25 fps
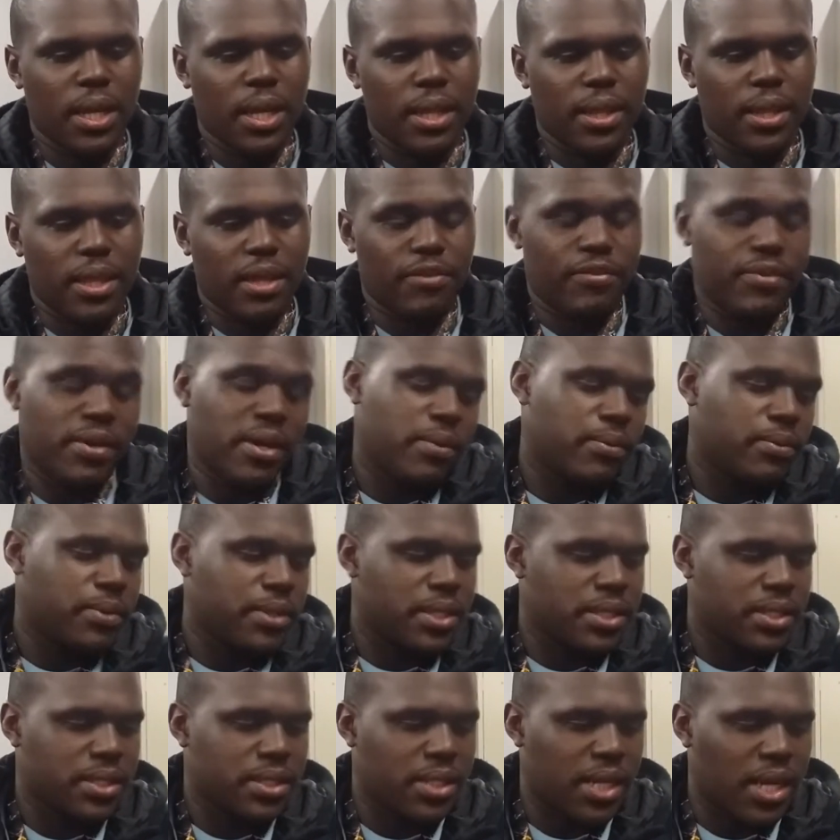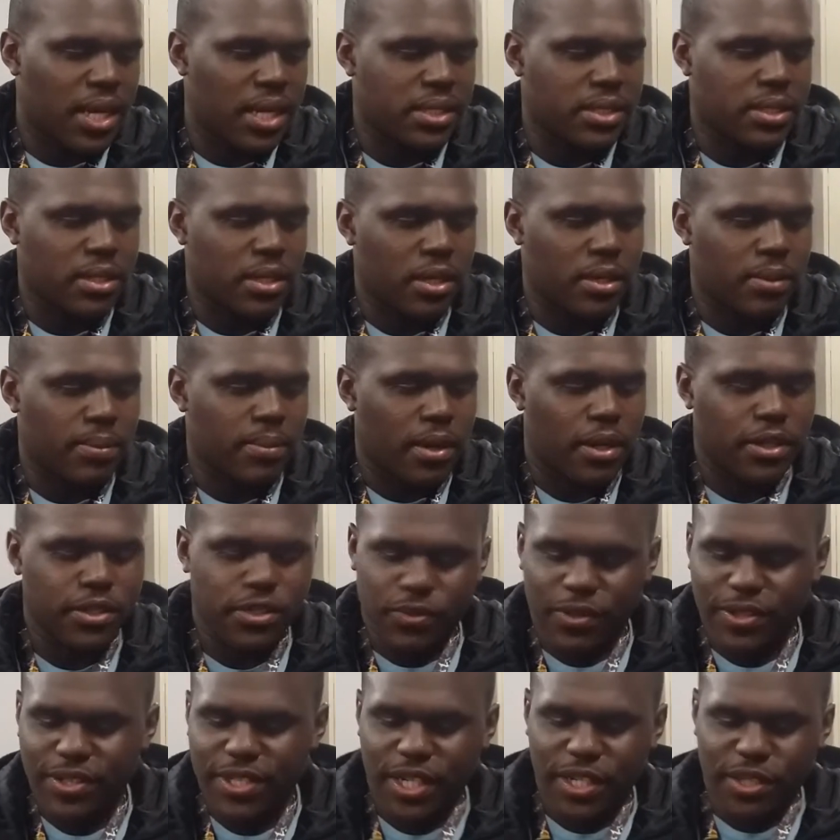The event was nice. Um, I also
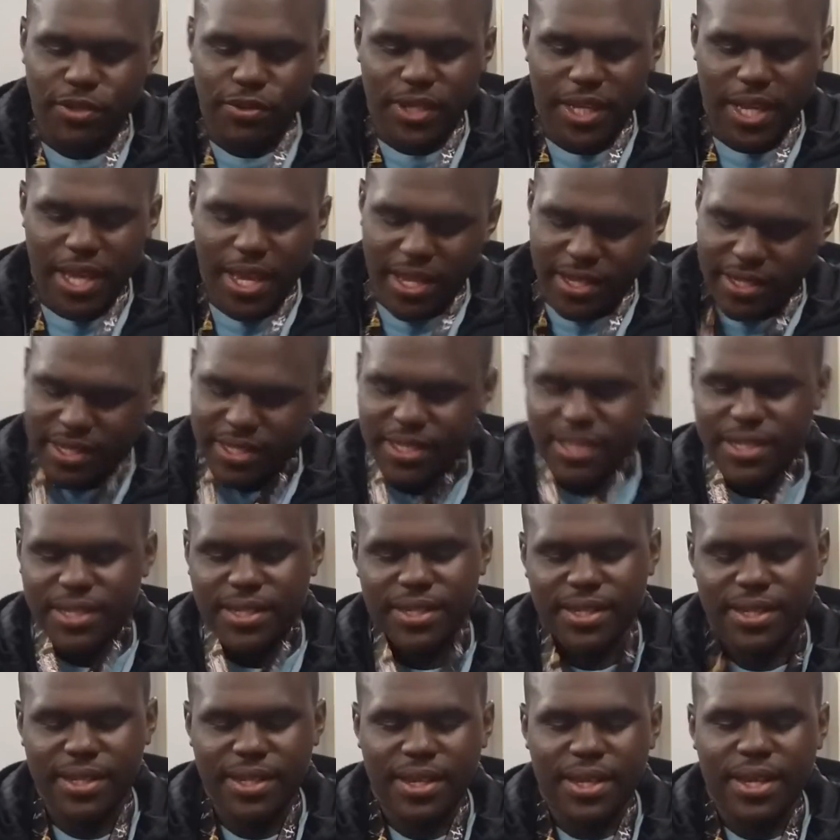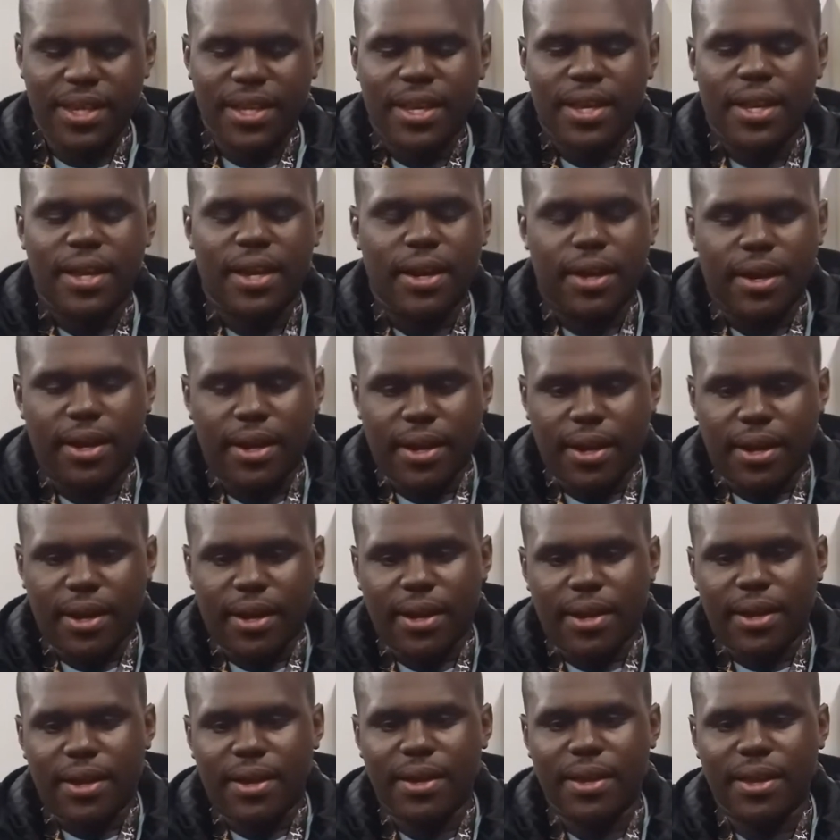went to the UDS.
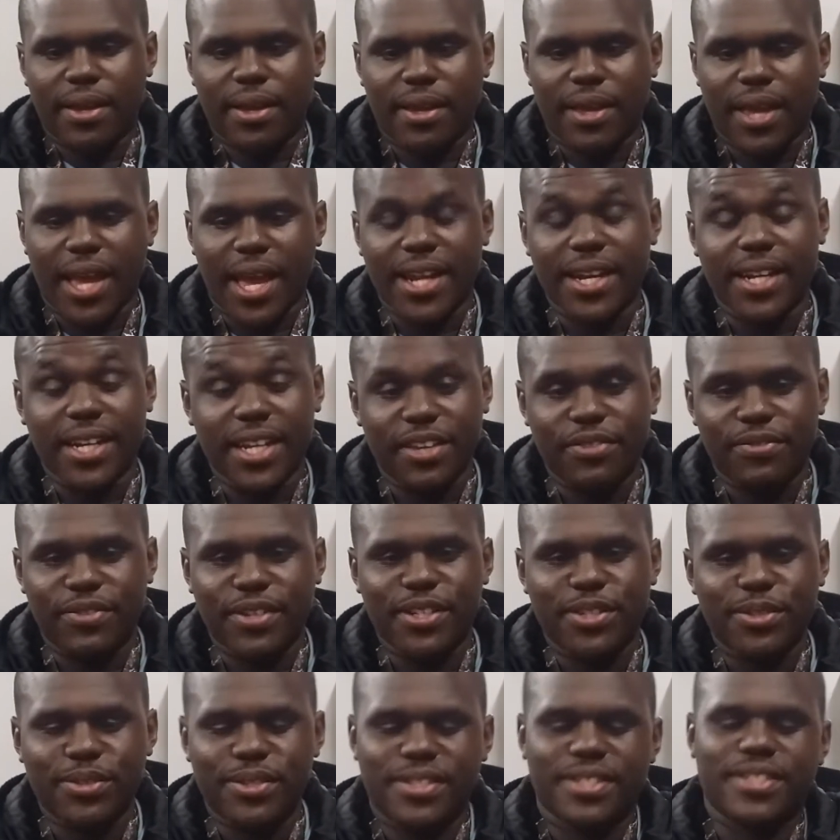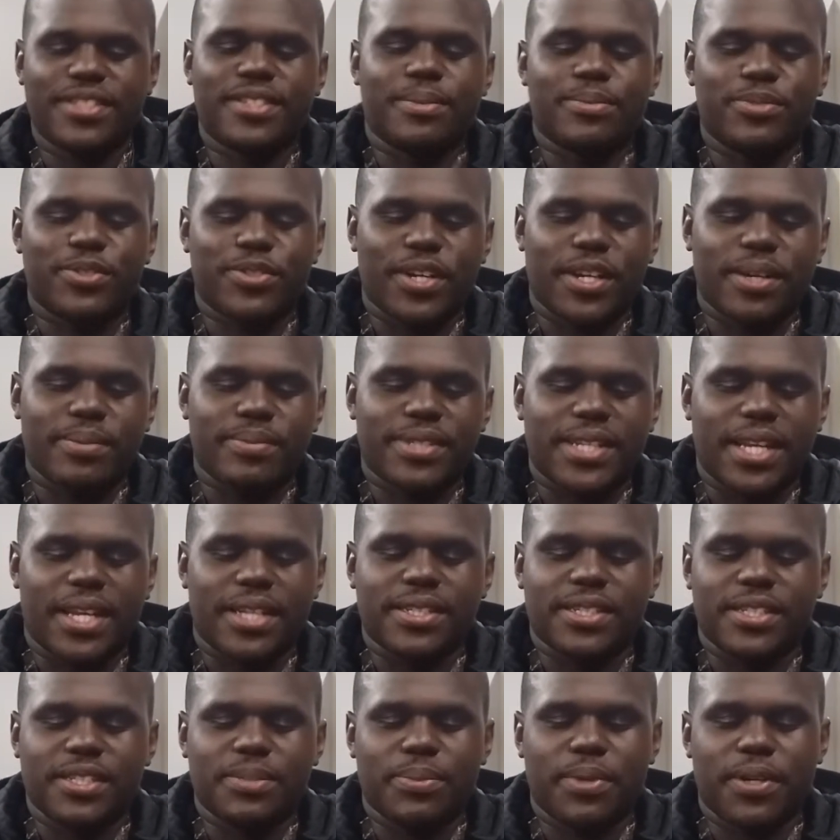Uh, I leave it due to some
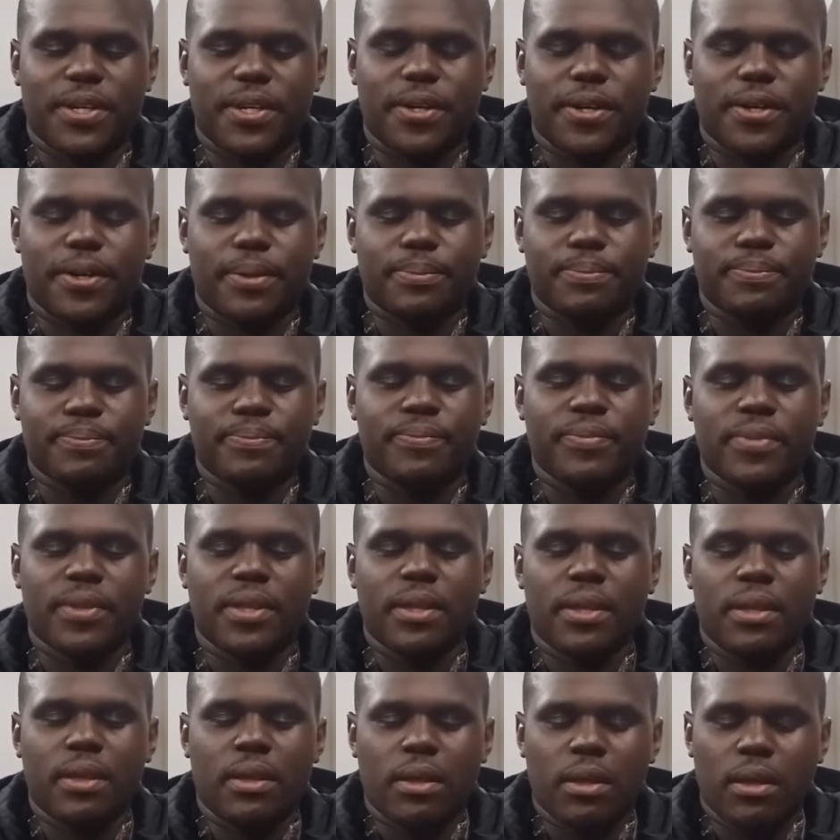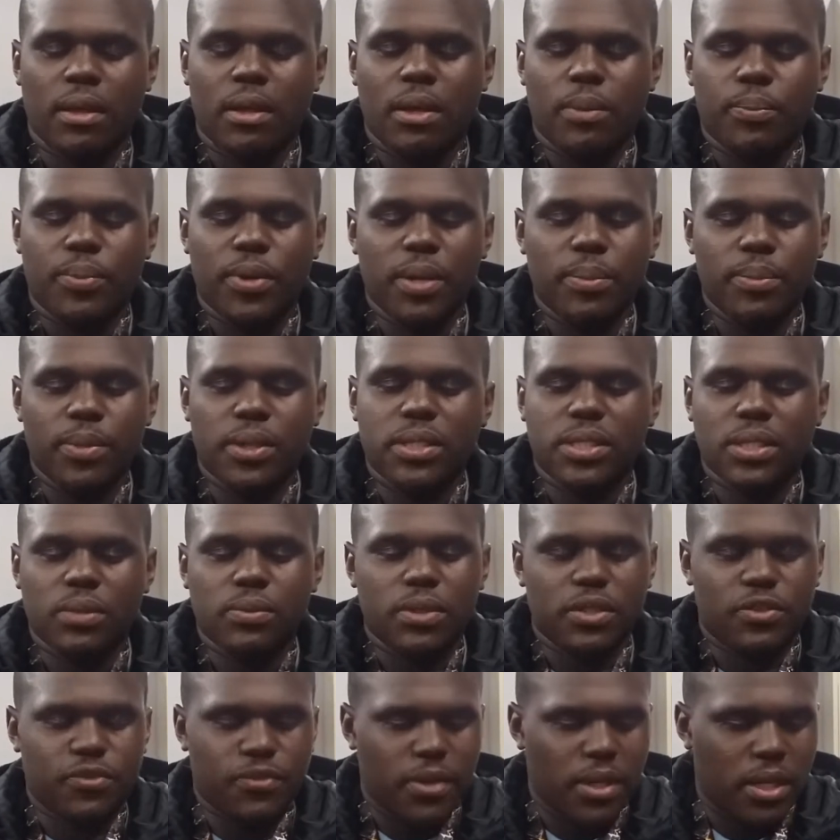circumstances, but um, pretty much it
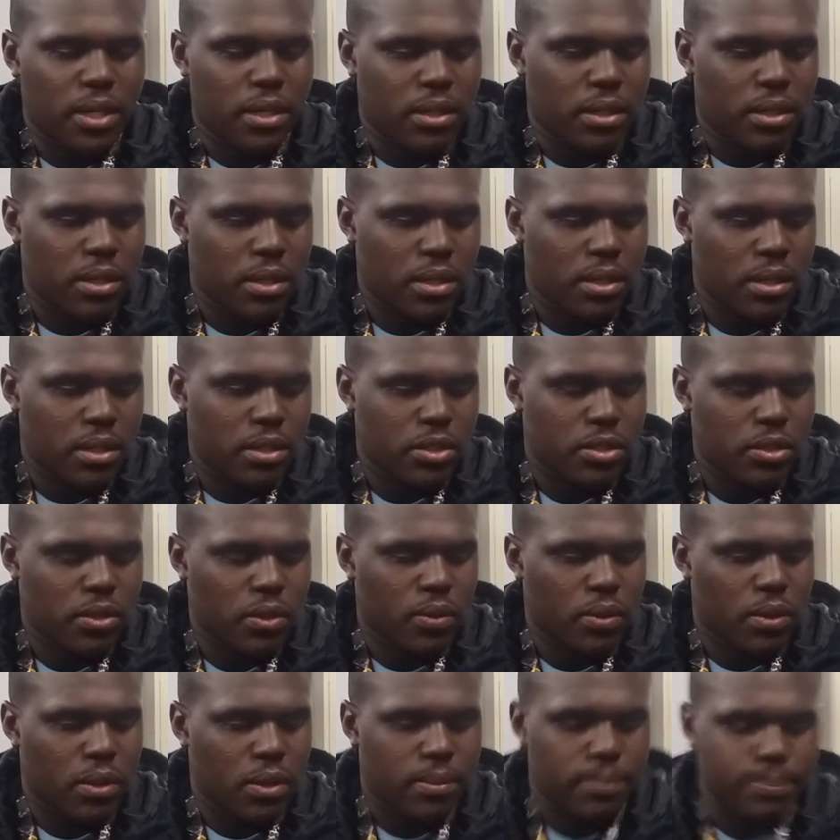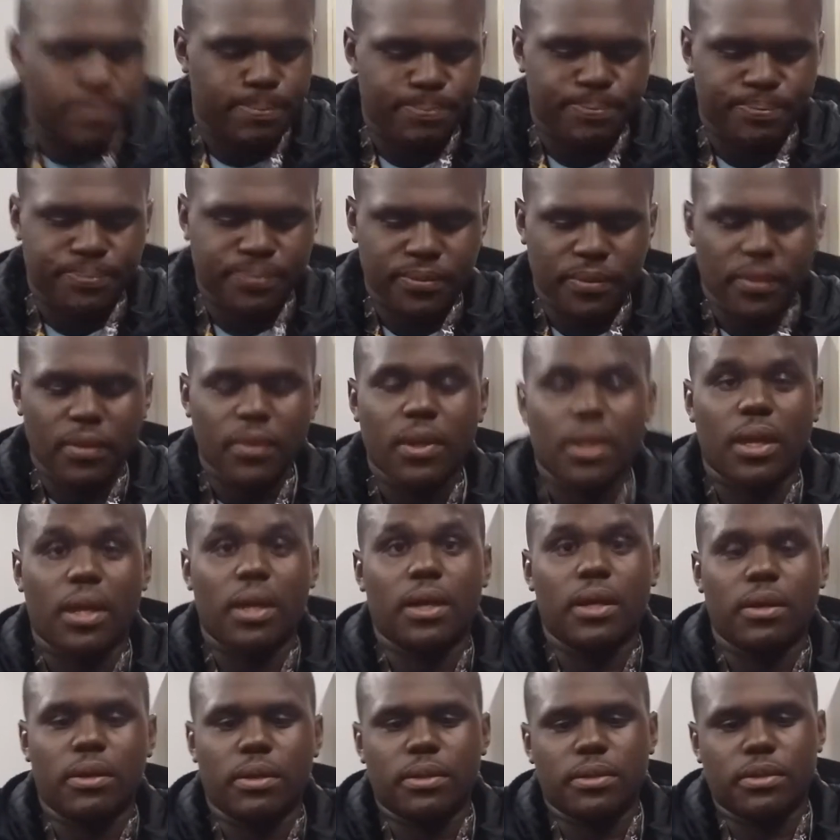was fun. So um, I'll
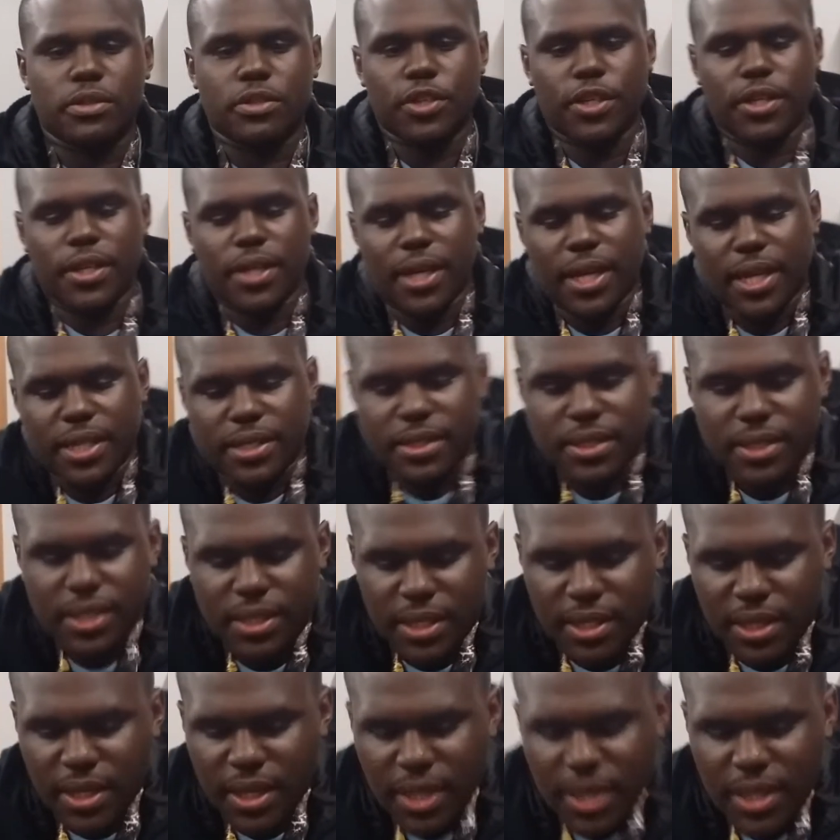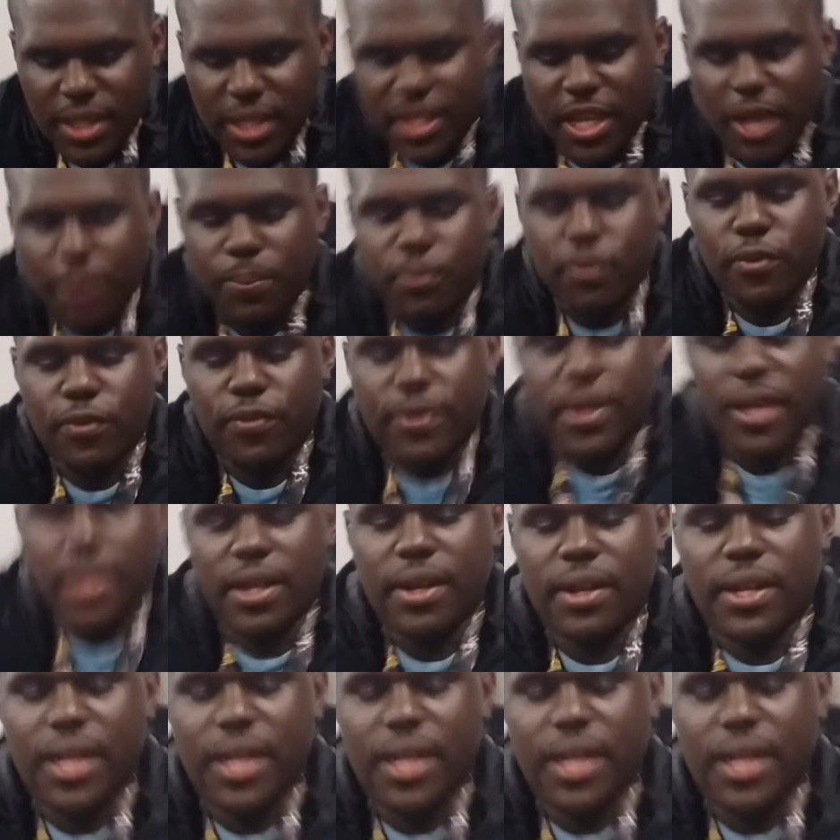go show you guys the, the deck profile here.